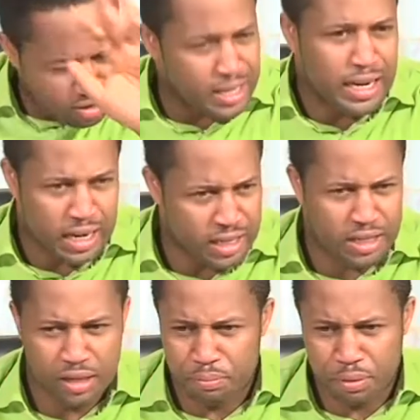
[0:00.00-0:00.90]
not said
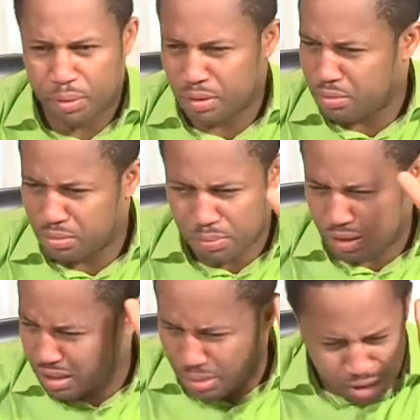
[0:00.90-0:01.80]
anything,
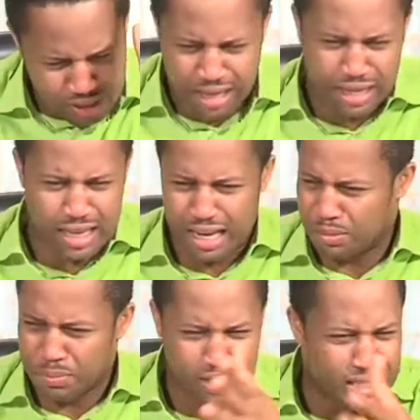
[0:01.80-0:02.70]
but I'm not saying
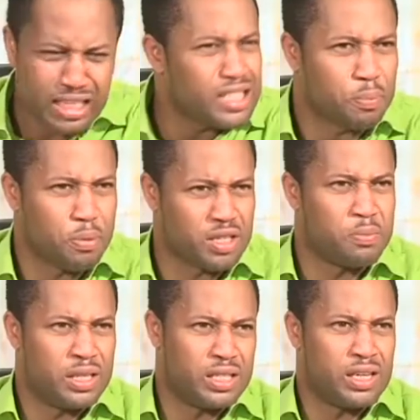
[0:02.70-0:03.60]
that, but still it's a
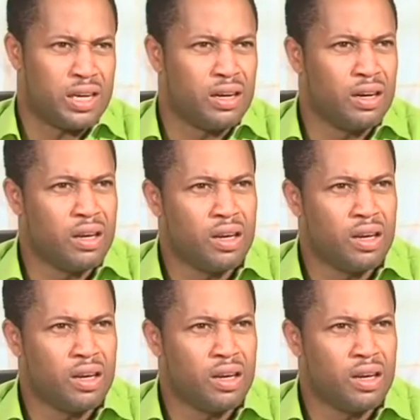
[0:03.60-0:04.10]
possibility, huh?